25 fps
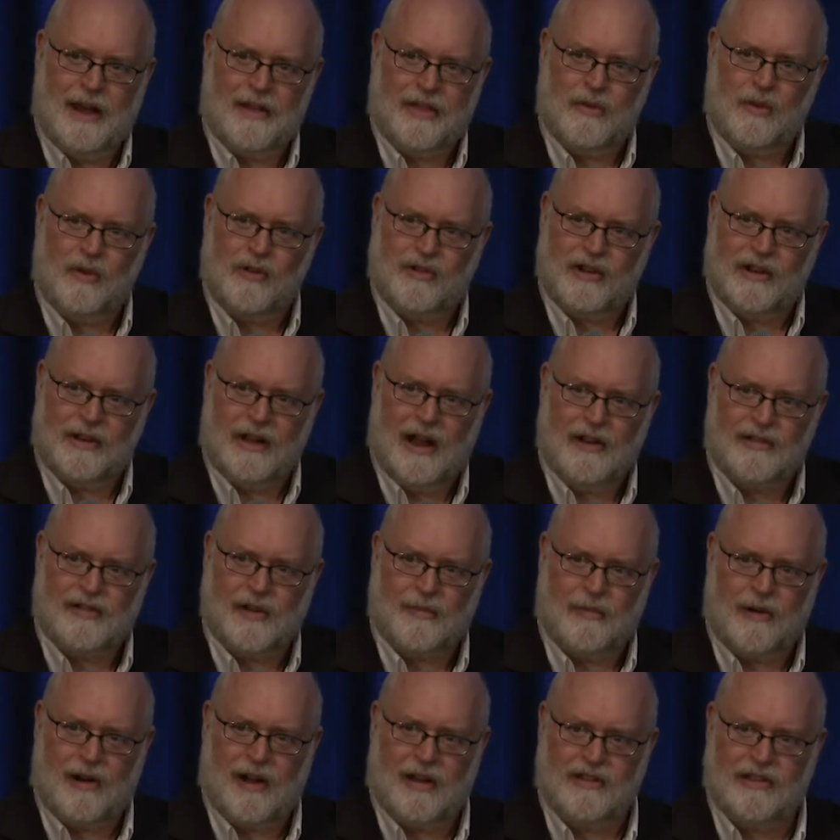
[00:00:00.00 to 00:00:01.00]
through
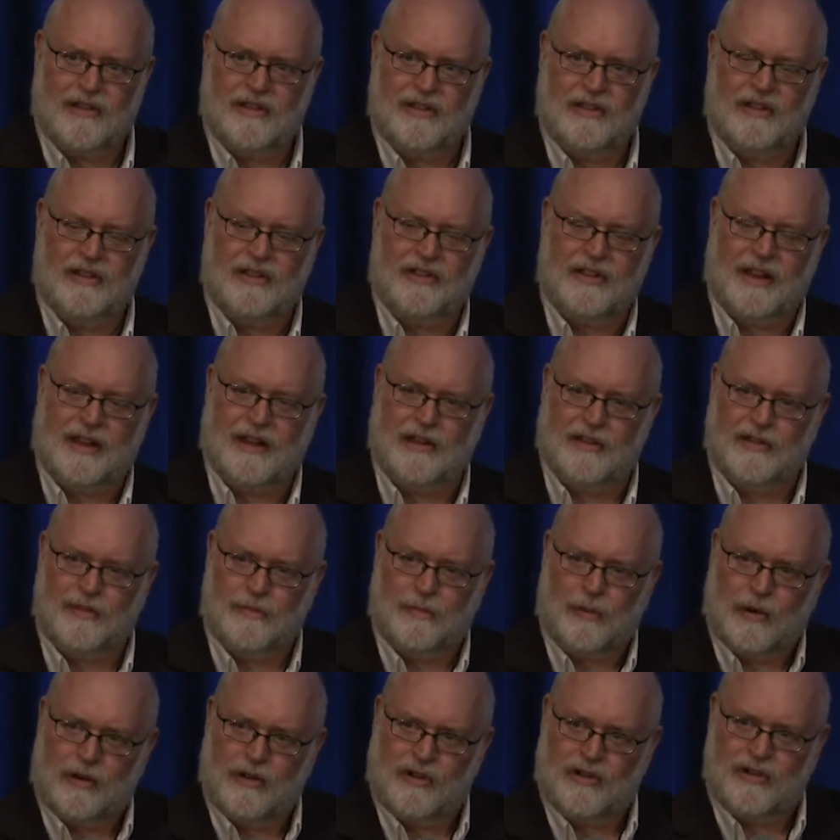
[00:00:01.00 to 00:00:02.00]
geologic processes that gets
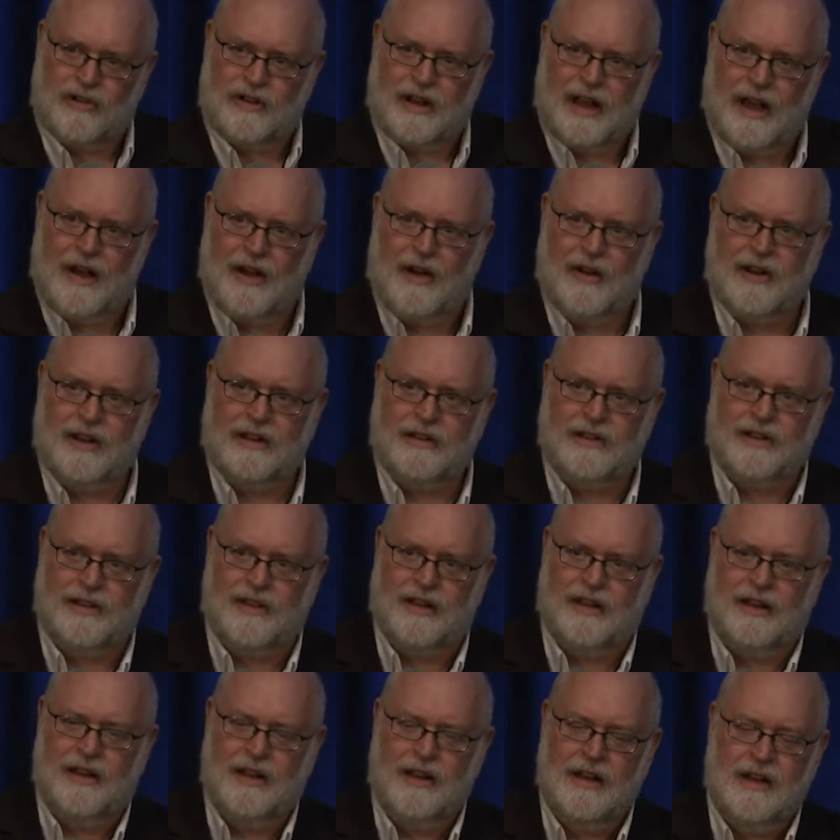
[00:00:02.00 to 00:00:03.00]
pushed down into
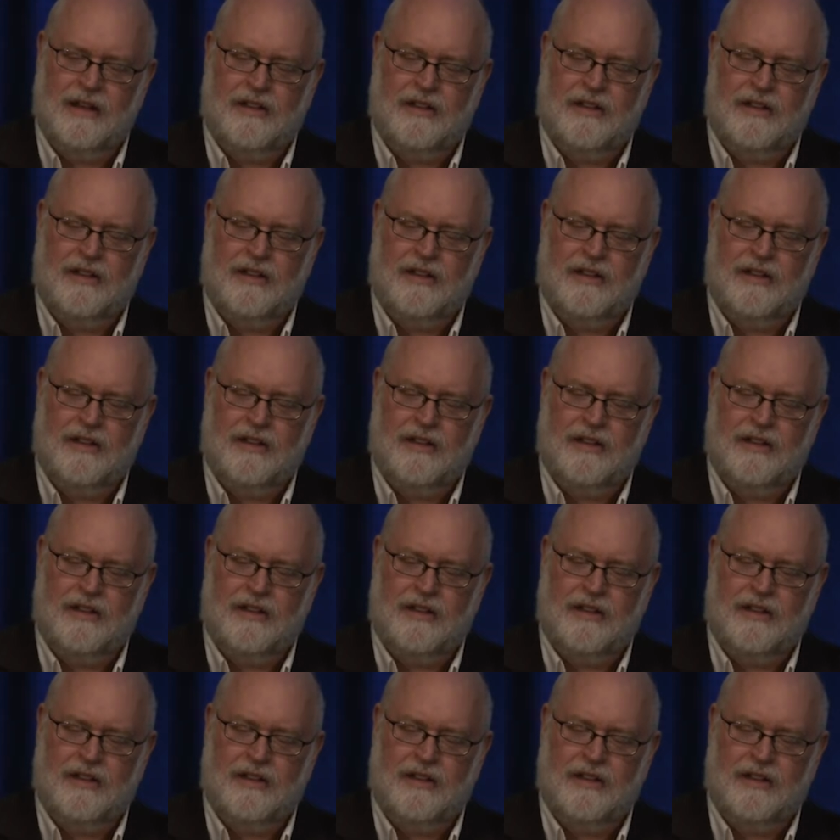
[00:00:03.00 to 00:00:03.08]
the